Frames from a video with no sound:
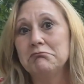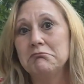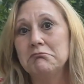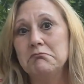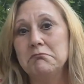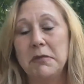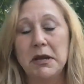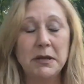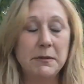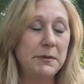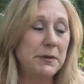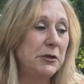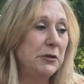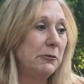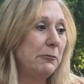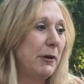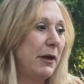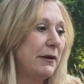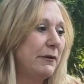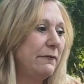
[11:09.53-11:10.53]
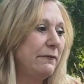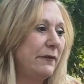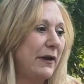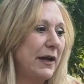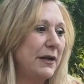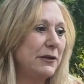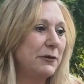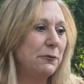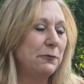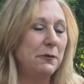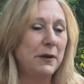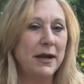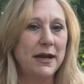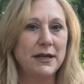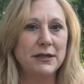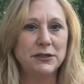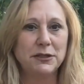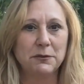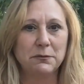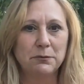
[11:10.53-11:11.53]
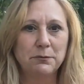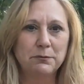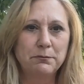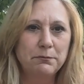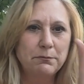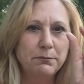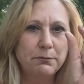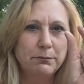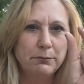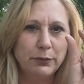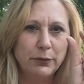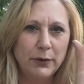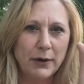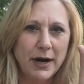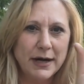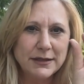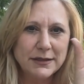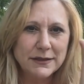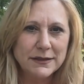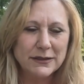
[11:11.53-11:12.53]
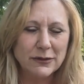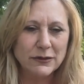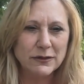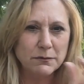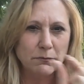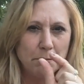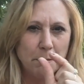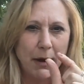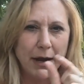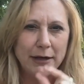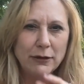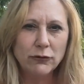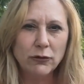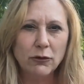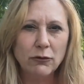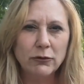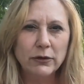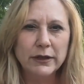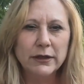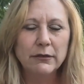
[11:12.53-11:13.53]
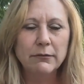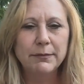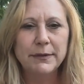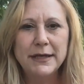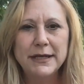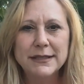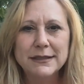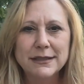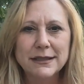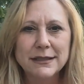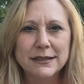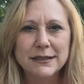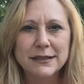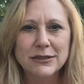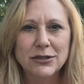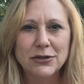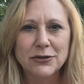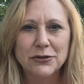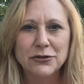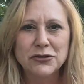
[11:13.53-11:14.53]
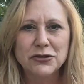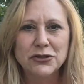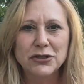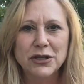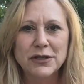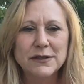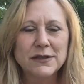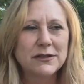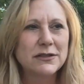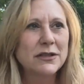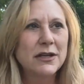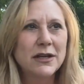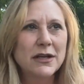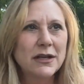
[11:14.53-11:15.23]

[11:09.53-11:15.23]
Maybe you'll want to find a way to practice those micro little pieces that are just